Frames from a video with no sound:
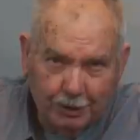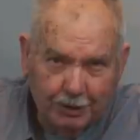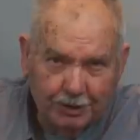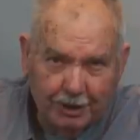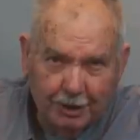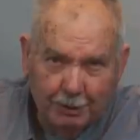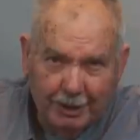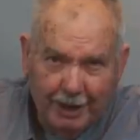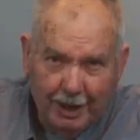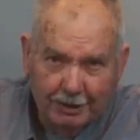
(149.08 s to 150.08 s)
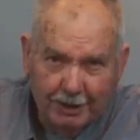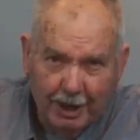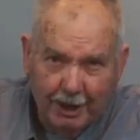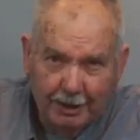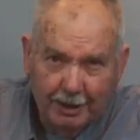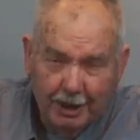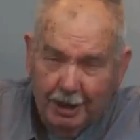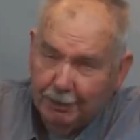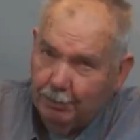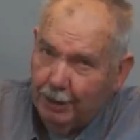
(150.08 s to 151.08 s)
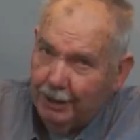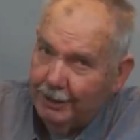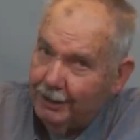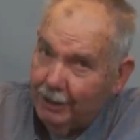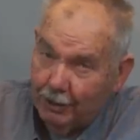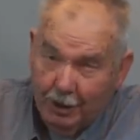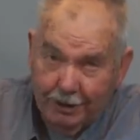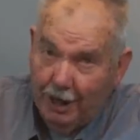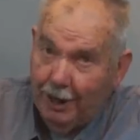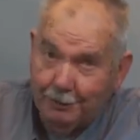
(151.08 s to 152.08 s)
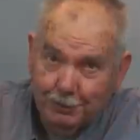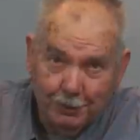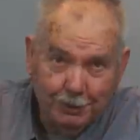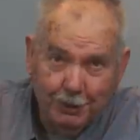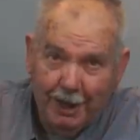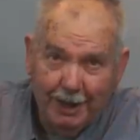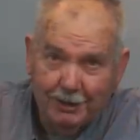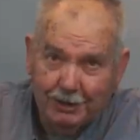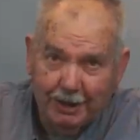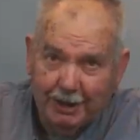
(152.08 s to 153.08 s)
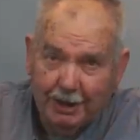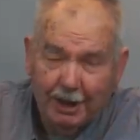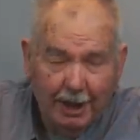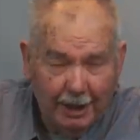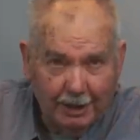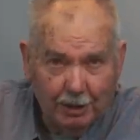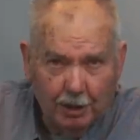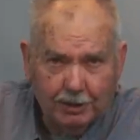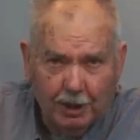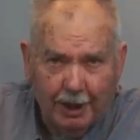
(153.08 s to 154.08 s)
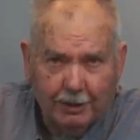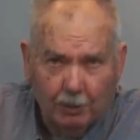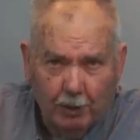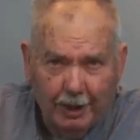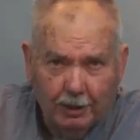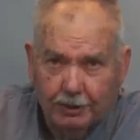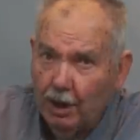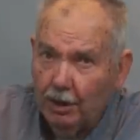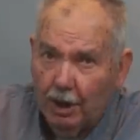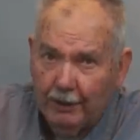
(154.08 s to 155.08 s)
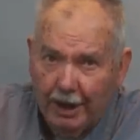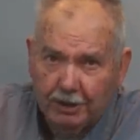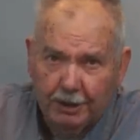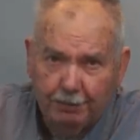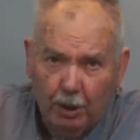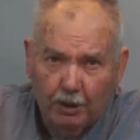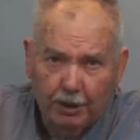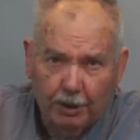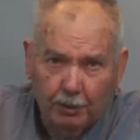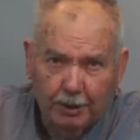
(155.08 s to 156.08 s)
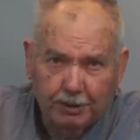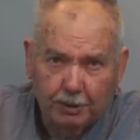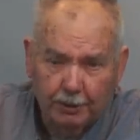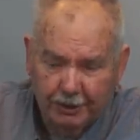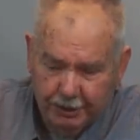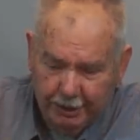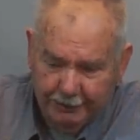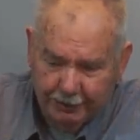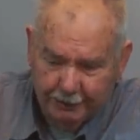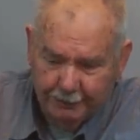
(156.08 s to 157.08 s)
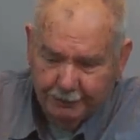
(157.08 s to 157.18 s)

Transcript: you can see them on the outside but there are times when you can't see it and it looks like the rails are actually part of the original receiver.